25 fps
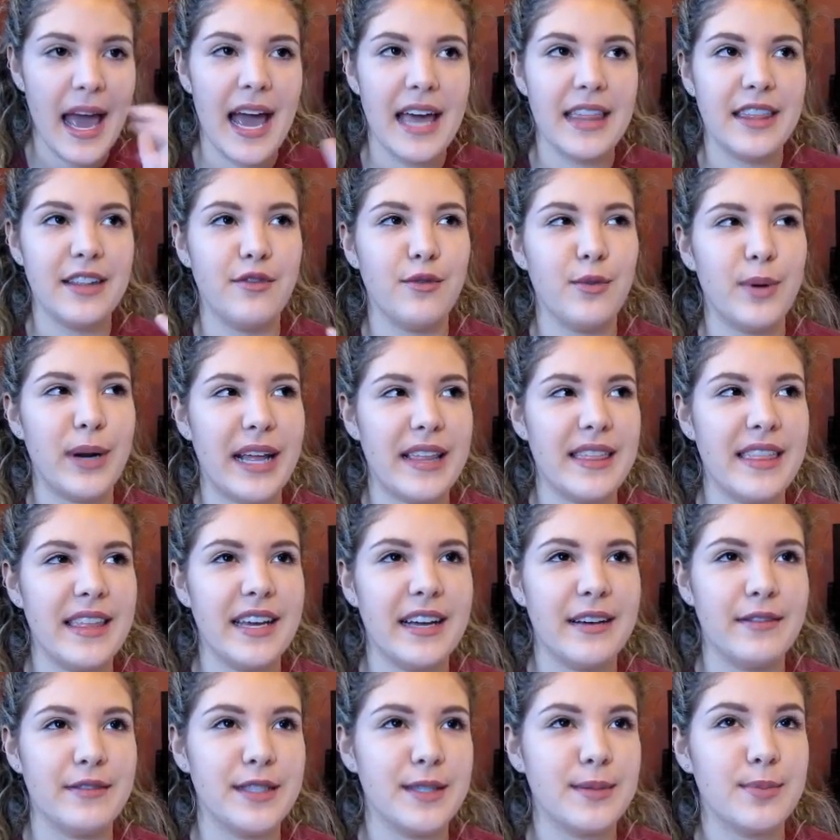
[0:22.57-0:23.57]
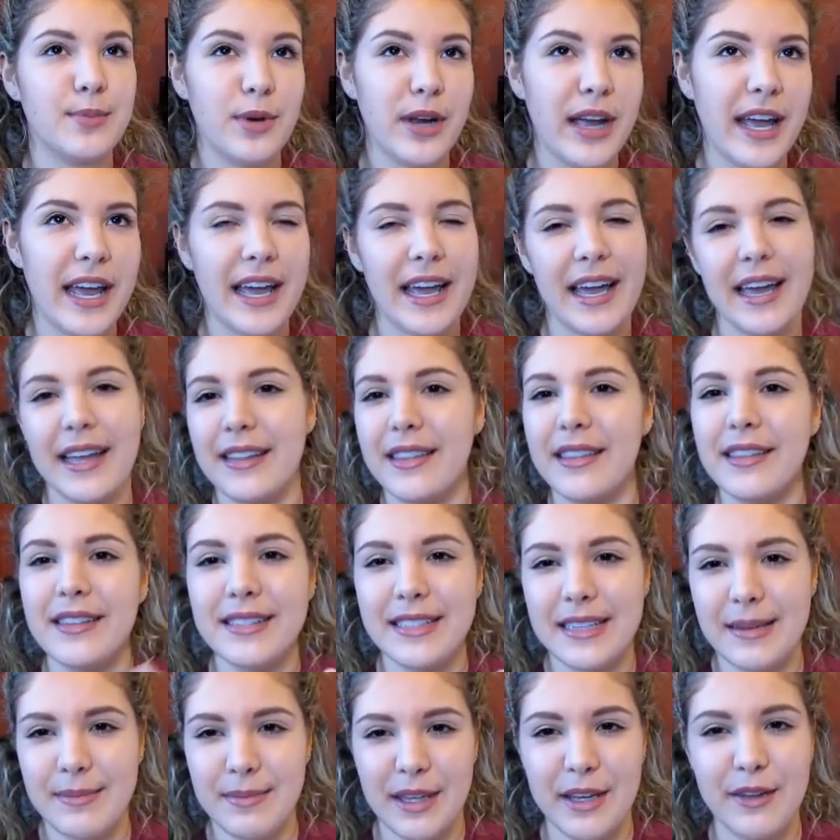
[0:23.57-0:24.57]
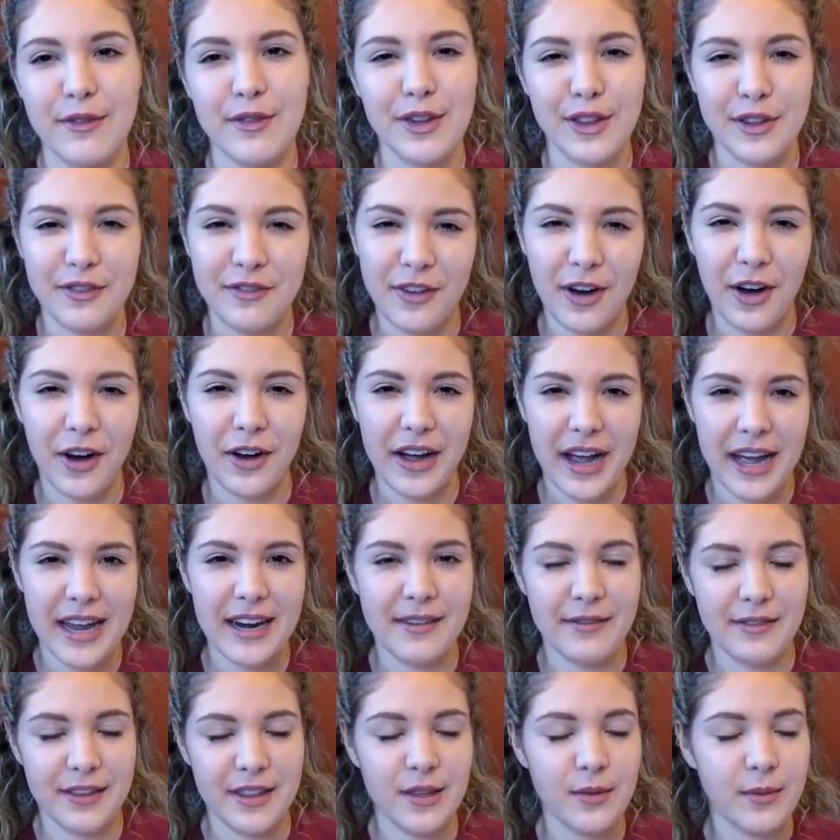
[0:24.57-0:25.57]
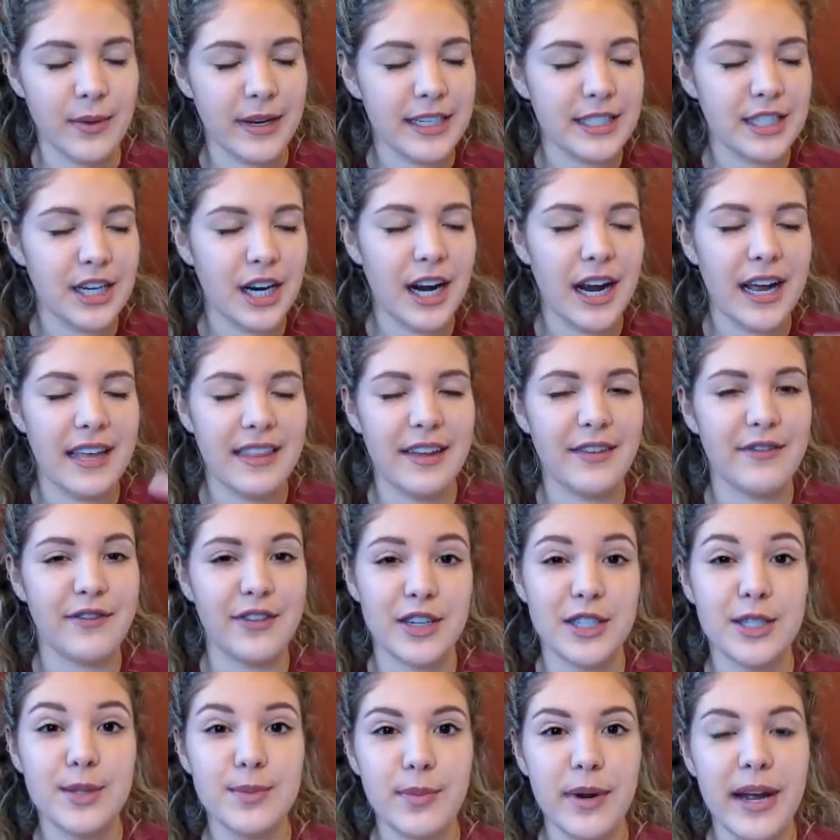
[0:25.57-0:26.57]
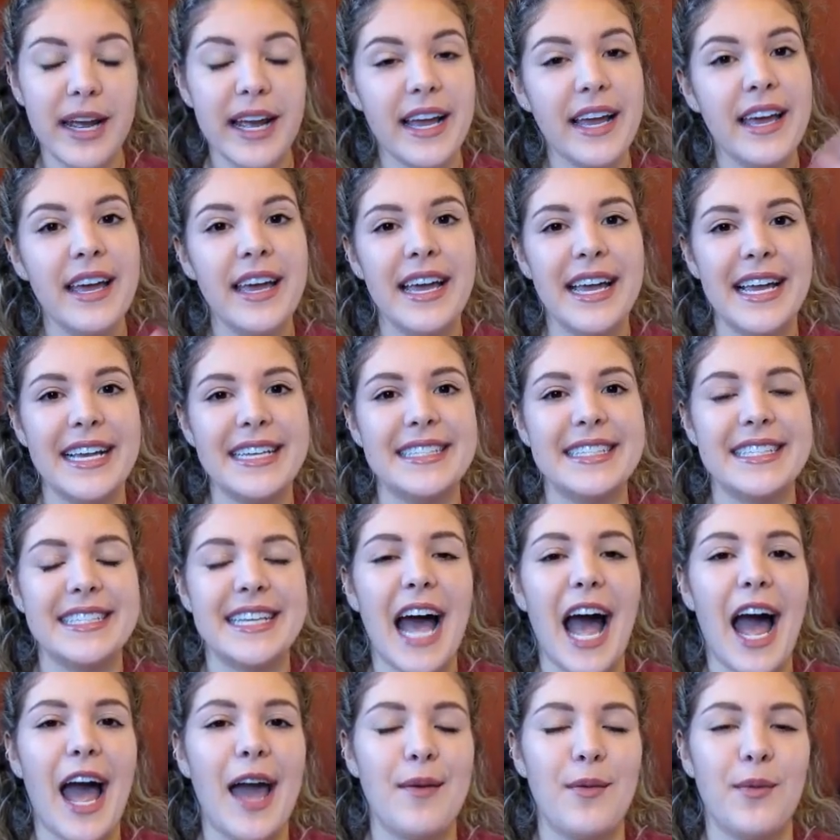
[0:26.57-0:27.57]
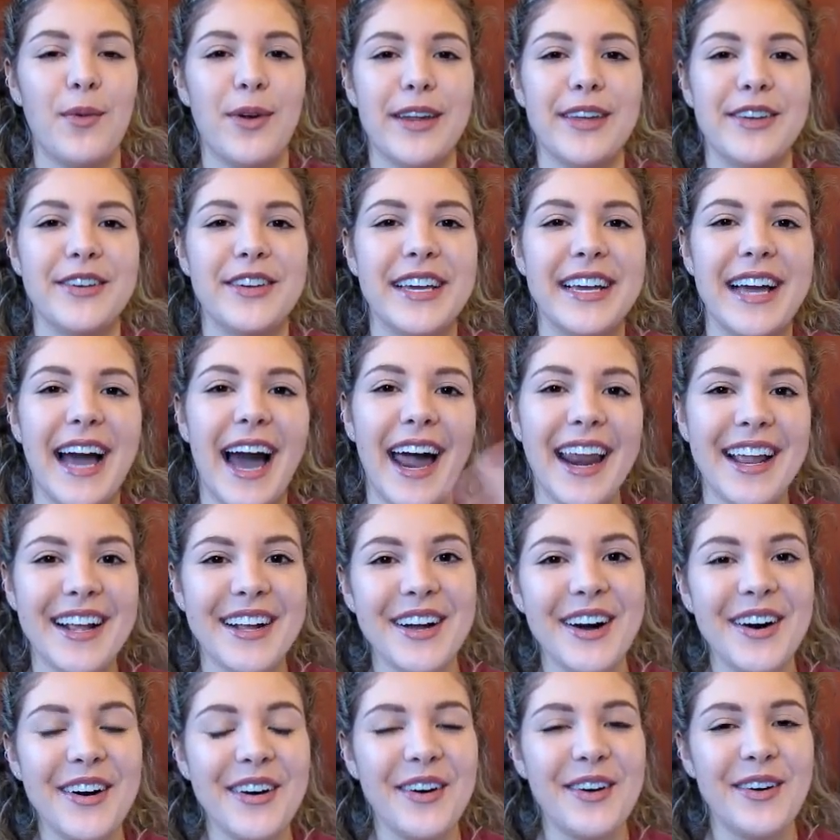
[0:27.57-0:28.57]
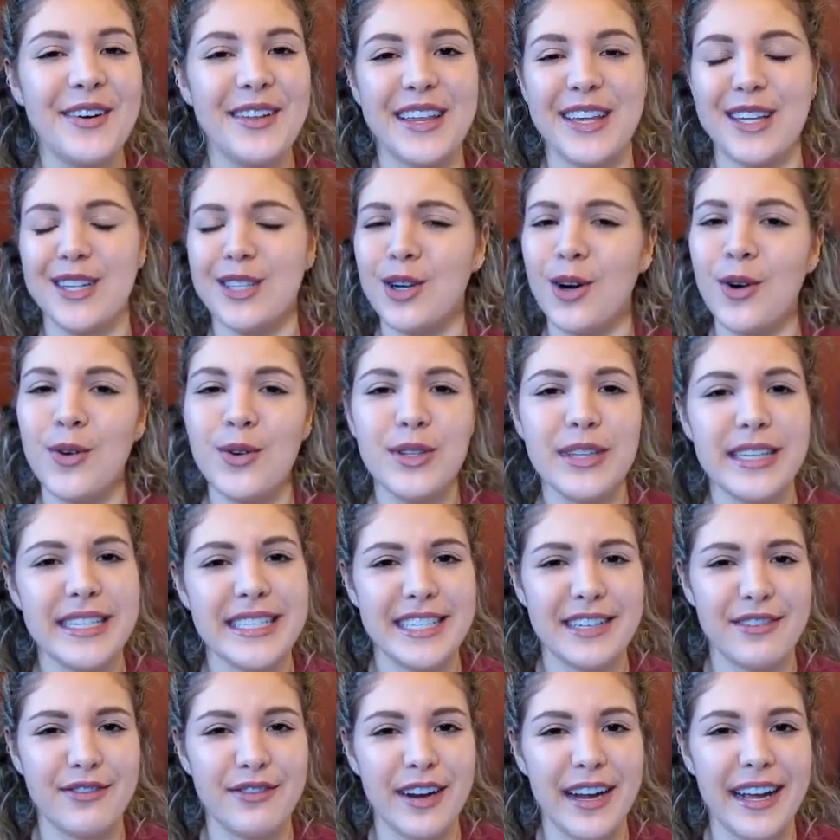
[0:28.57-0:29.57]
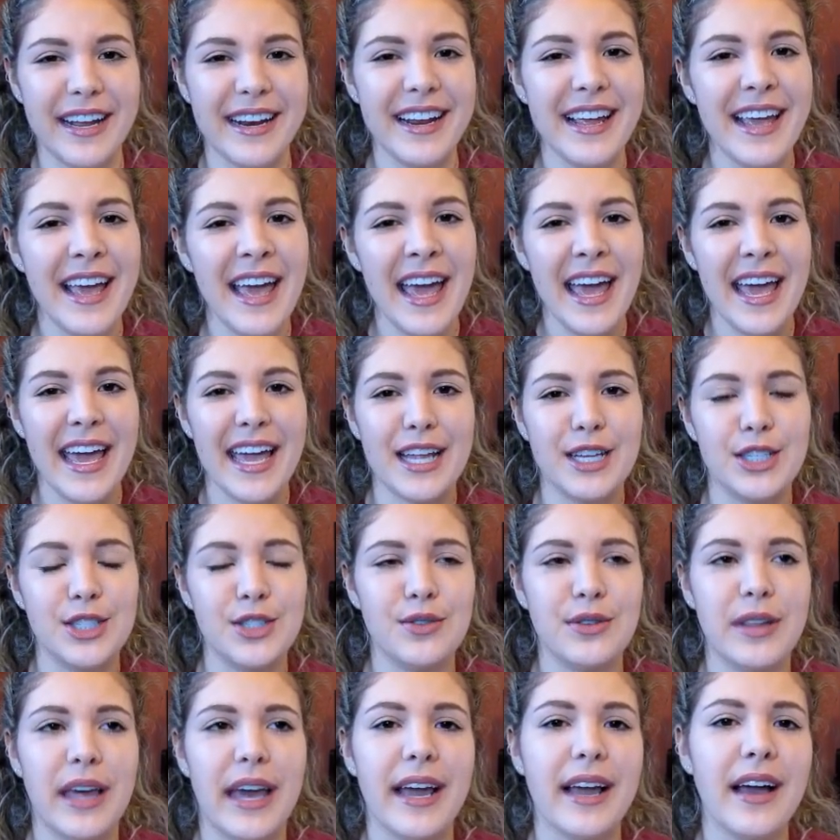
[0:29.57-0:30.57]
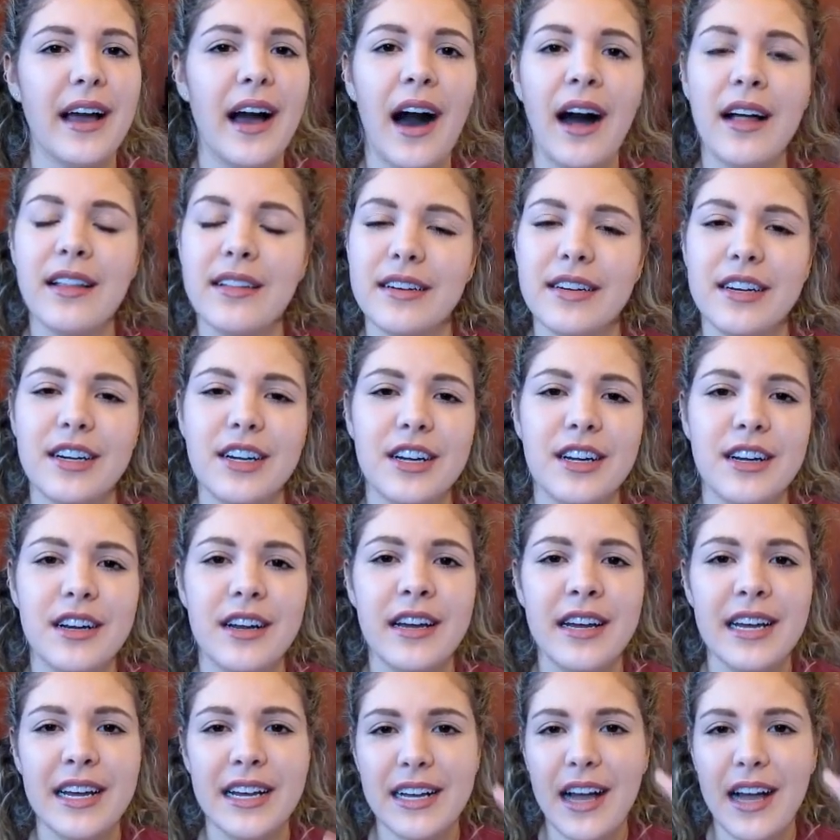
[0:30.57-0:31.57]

And then when I think of spring, and same thing for the fall, kind of in the winter, and then for spring is a time where you can kind of go like totally different and do like colors